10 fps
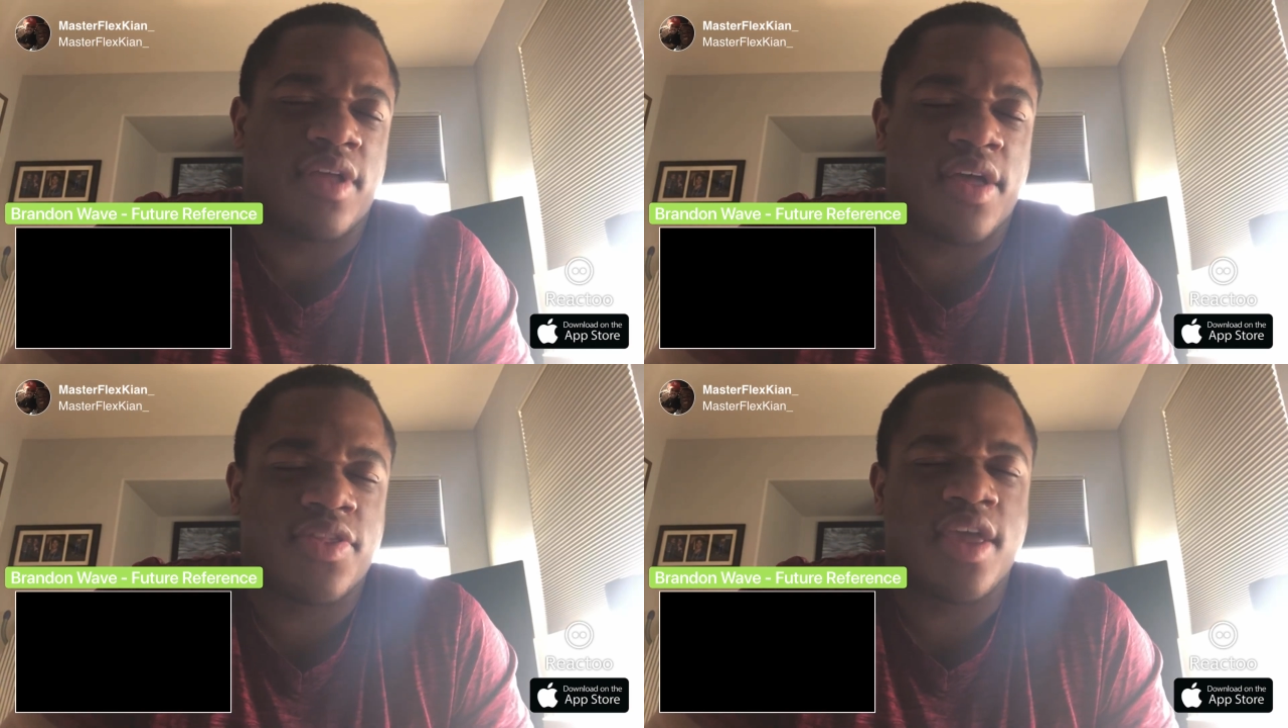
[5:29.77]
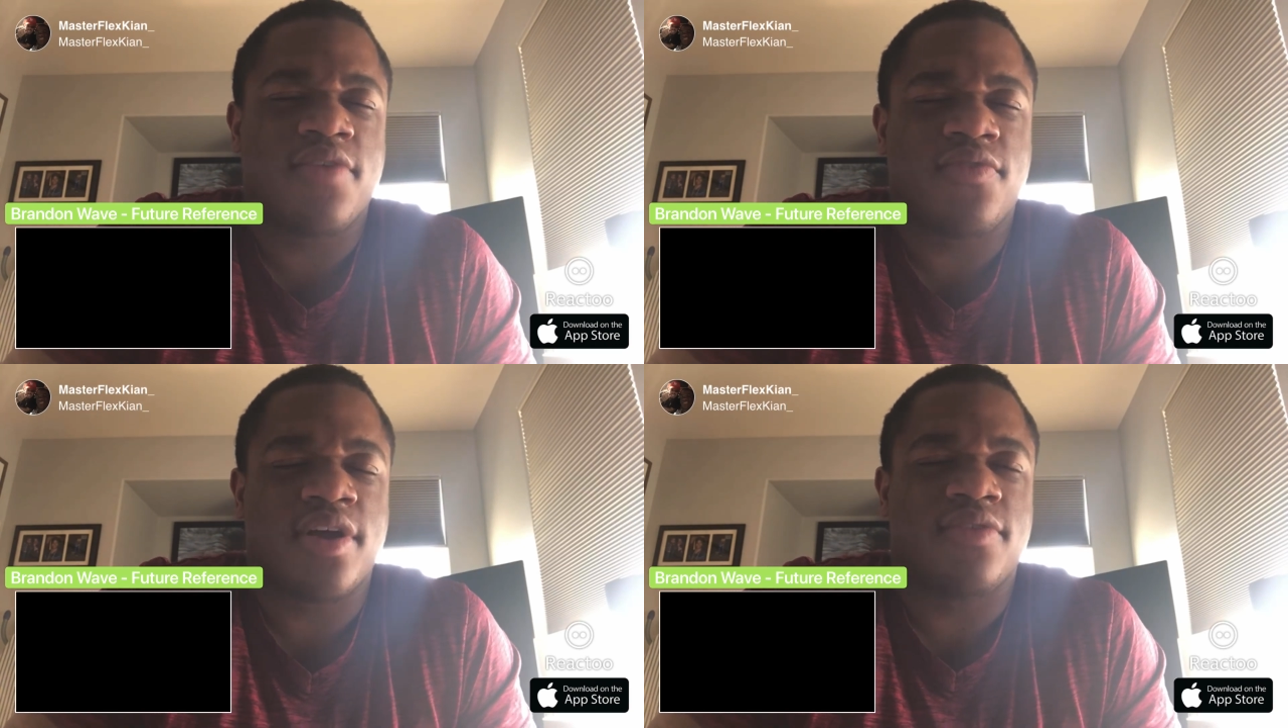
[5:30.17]
say
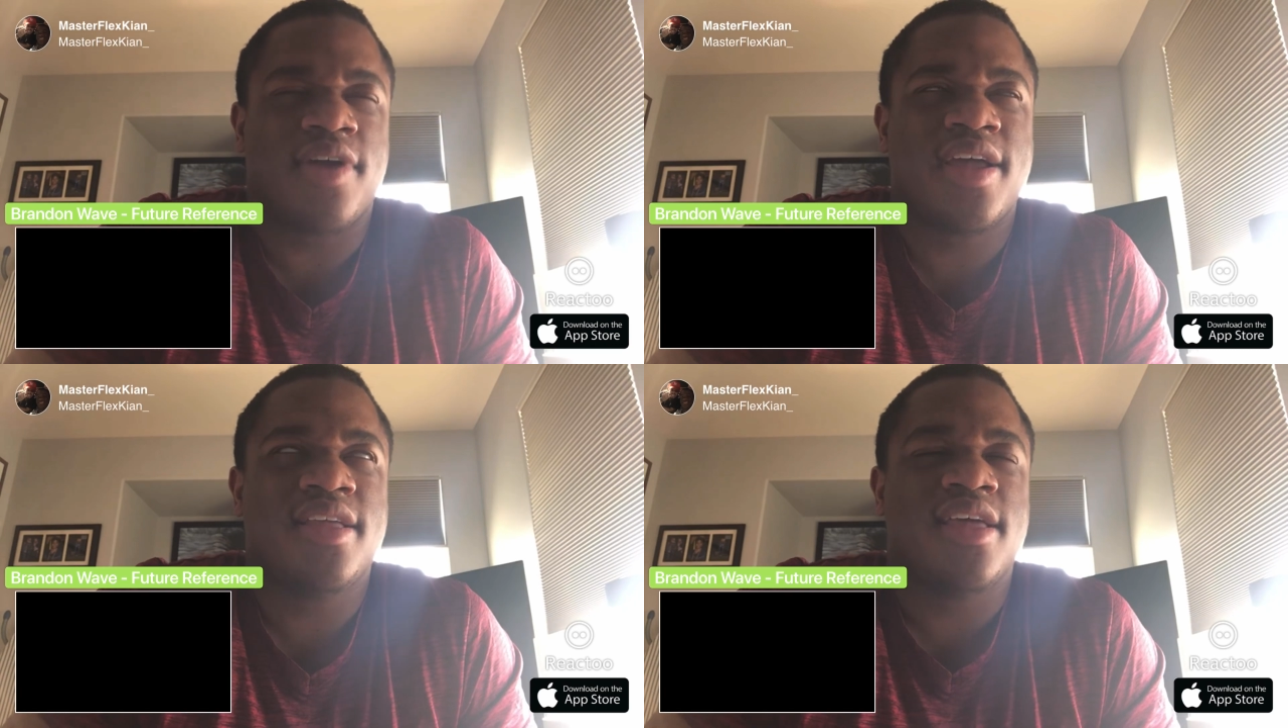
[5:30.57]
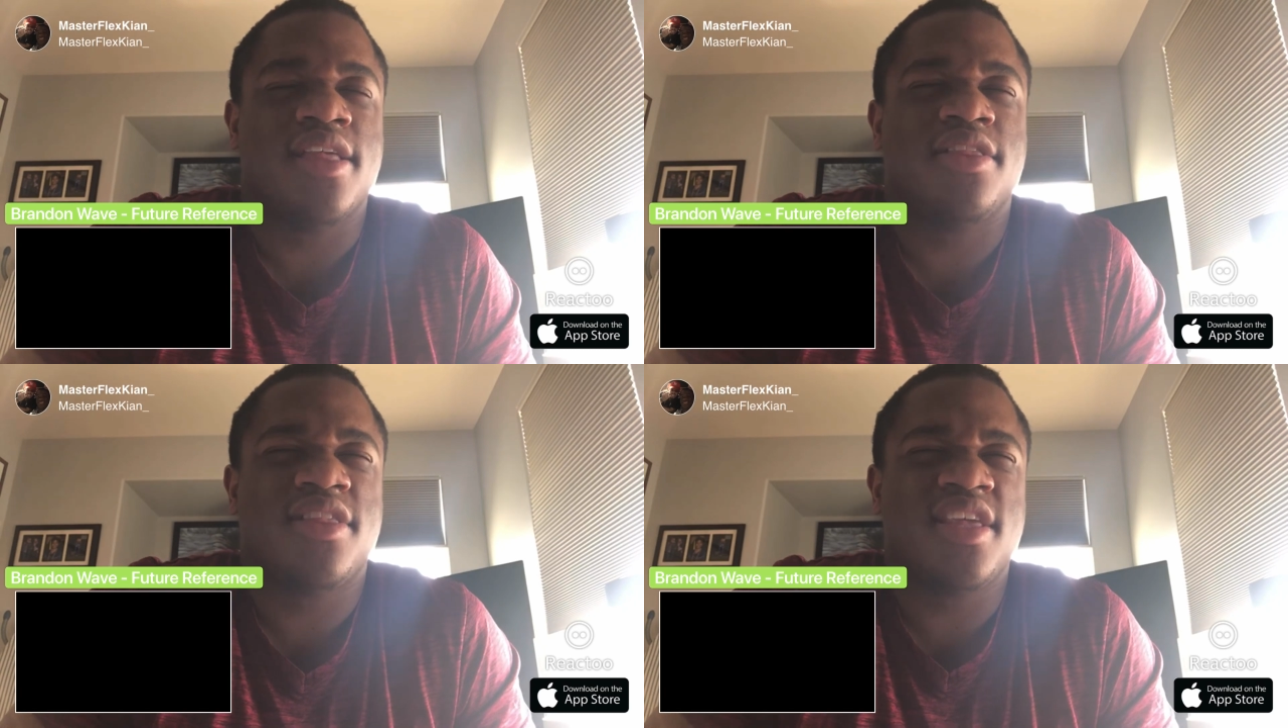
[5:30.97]
it right.
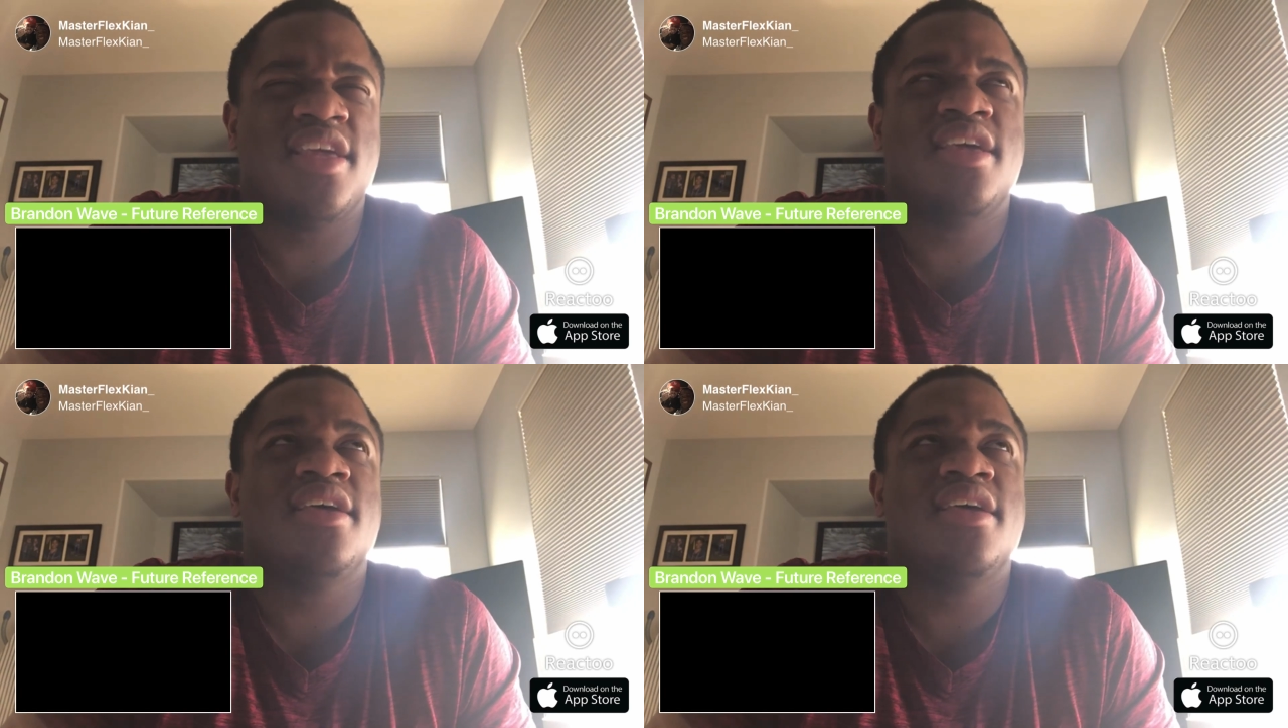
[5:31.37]
It's CSPR.